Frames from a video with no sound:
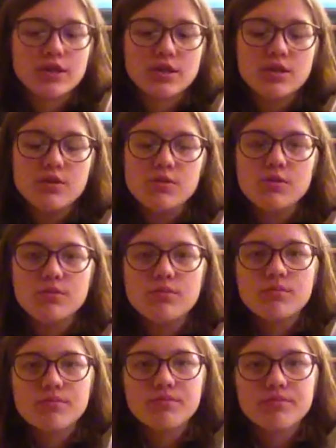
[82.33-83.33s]
too.
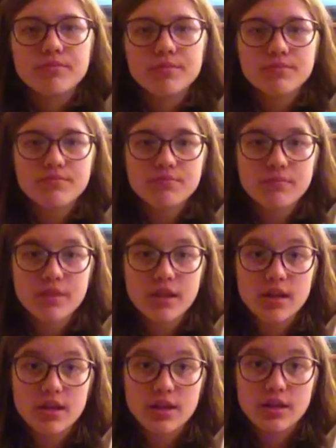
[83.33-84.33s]

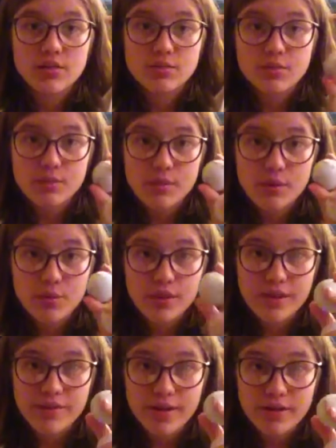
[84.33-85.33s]
It gets to be really
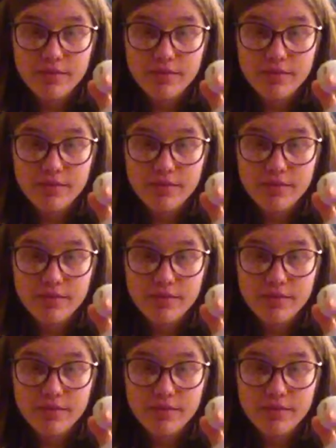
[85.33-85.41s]
fun.